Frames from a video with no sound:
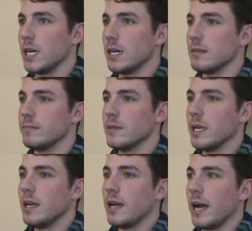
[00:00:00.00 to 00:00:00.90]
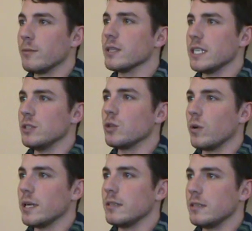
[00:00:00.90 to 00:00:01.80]
Um, I really
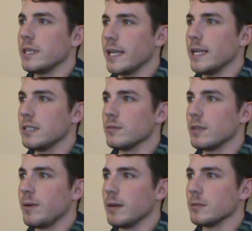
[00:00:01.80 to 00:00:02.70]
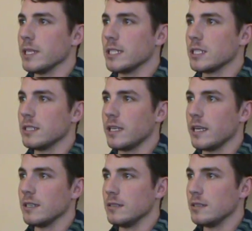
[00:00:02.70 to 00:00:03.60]
enjoyed engaging with the population
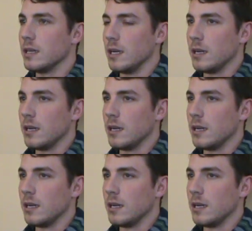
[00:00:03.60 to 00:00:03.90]
and.